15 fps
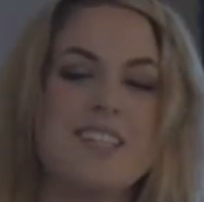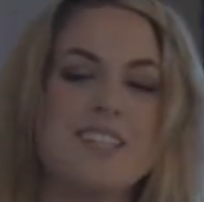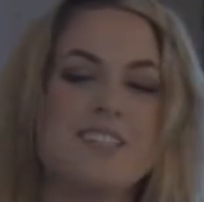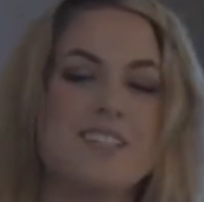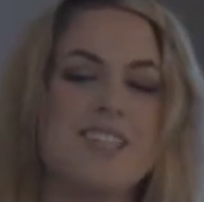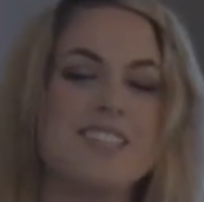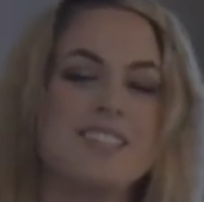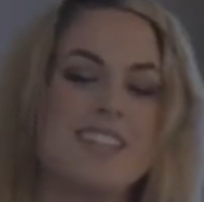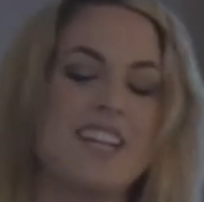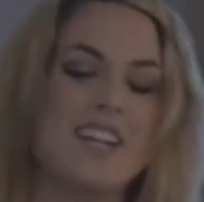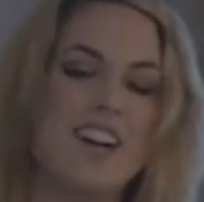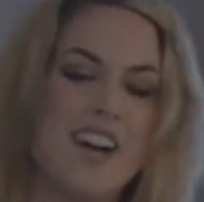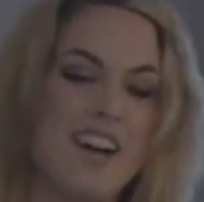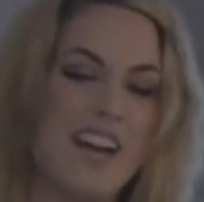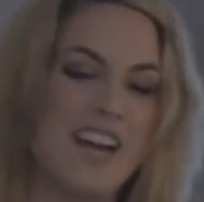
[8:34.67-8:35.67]
So I was
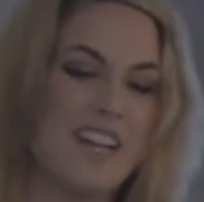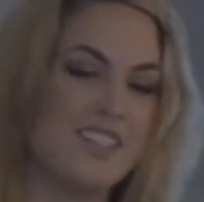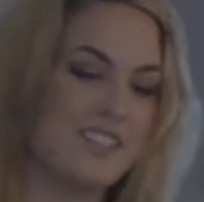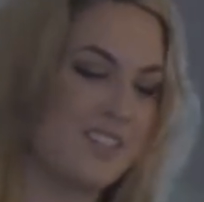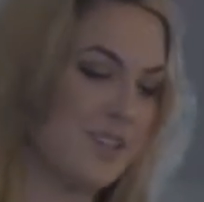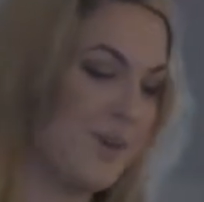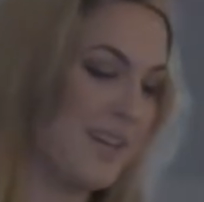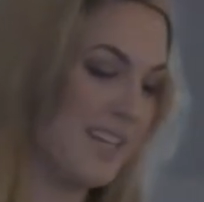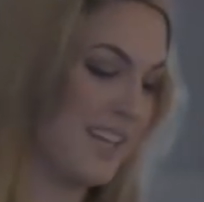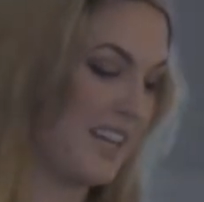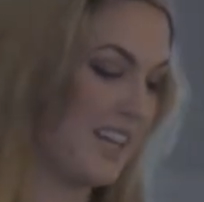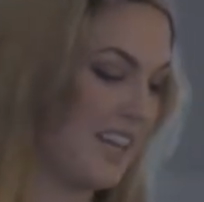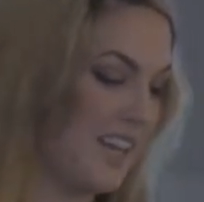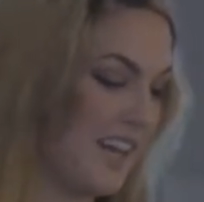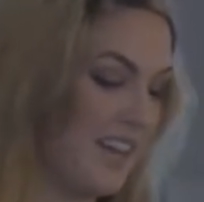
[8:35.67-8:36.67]
like, all right. So I did
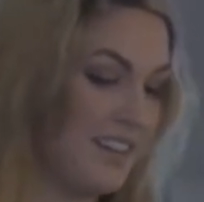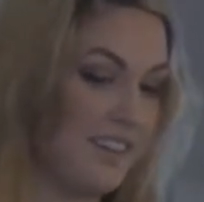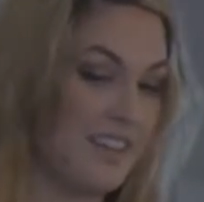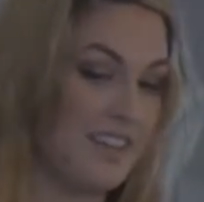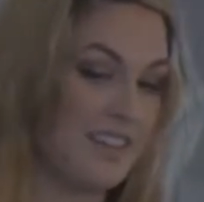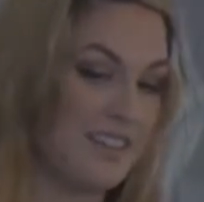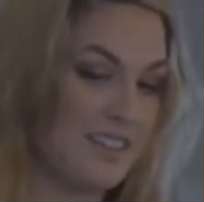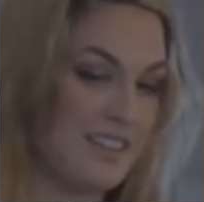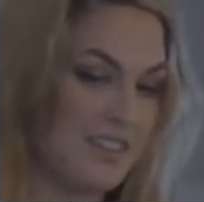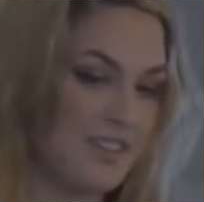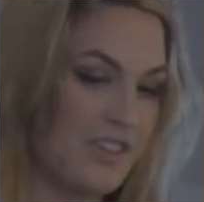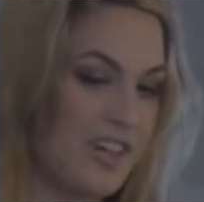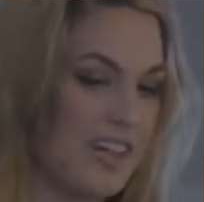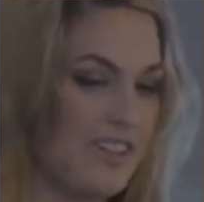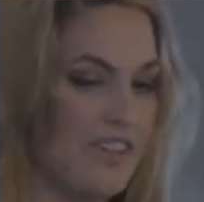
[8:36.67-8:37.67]
it. And these
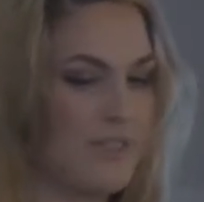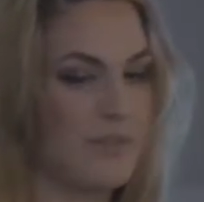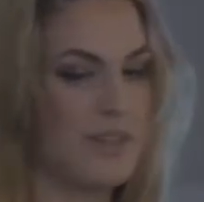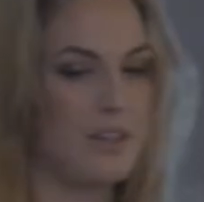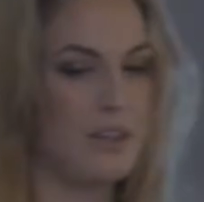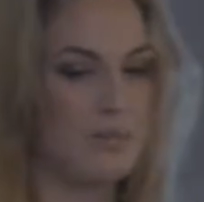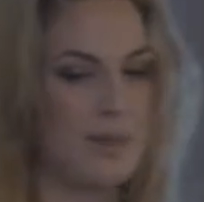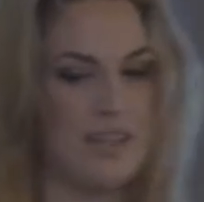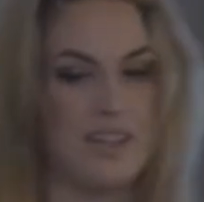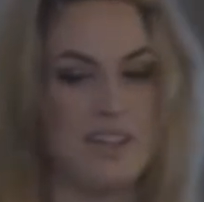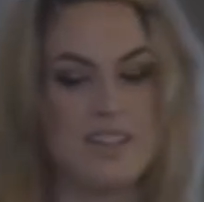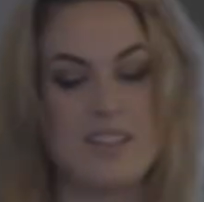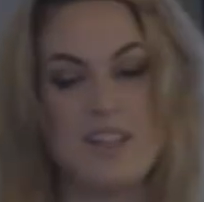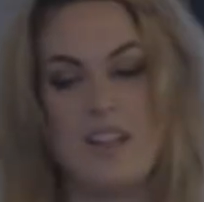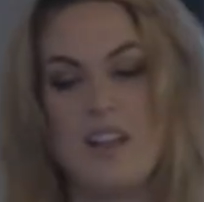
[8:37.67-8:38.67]
created the three little
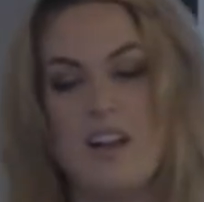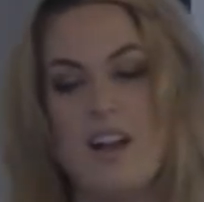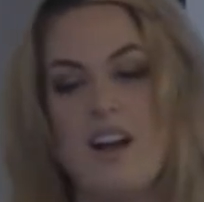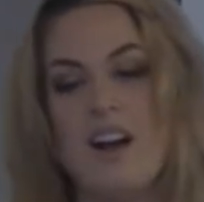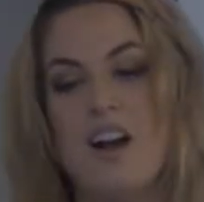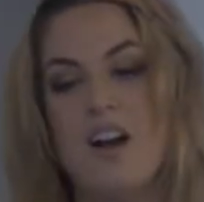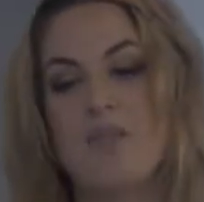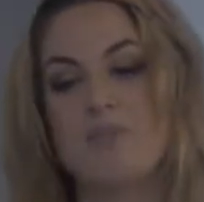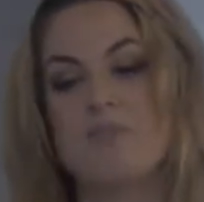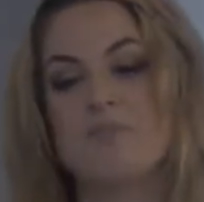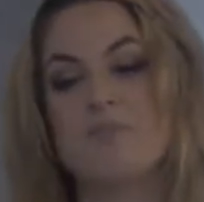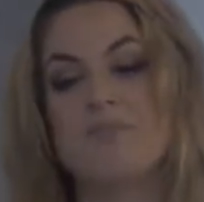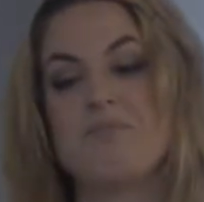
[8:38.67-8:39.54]
pigs. Um,